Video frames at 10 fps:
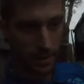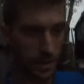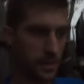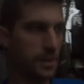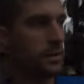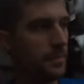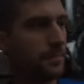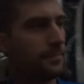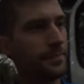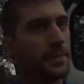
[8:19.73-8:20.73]
And
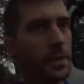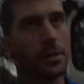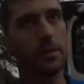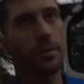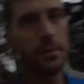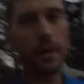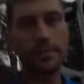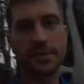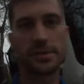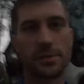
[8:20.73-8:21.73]
um, you know,
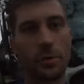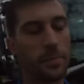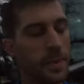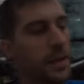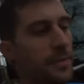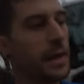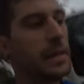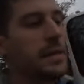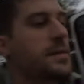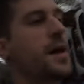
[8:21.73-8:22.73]
I'm such an old man that
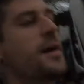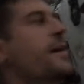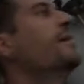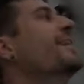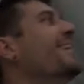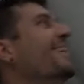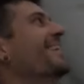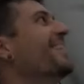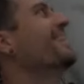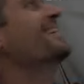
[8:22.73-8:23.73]
I need that.
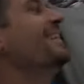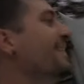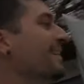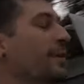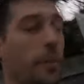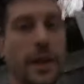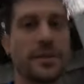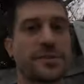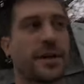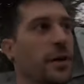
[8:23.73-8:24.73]
No, but
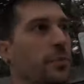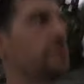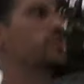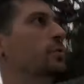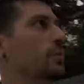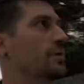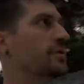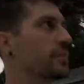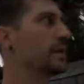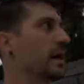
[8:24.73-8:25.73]
I just thought it was cool. It
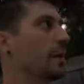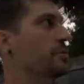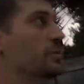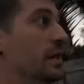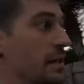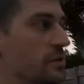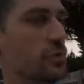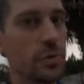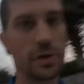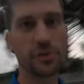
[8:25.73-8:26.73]
just really helps you get
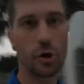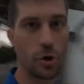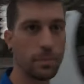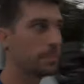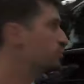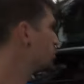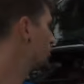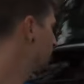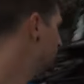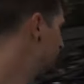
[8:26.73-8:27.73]
into a tall
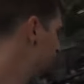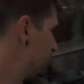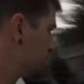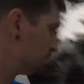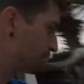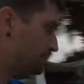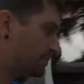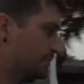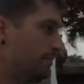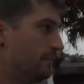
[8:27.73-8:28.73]
truck like this.
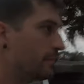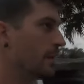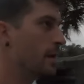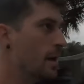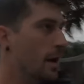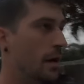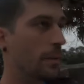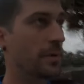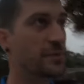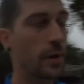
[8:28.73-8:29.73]

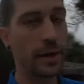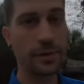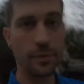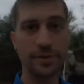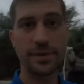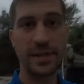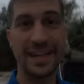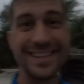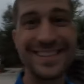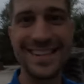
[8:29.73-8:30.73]
Um, let's go ahead and go into
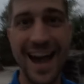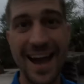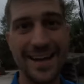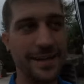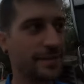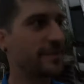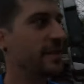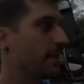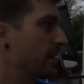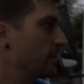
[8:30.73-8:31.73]
the inside and
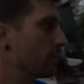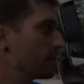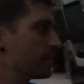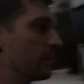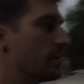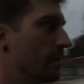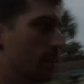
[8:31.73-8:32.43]
see how that looks.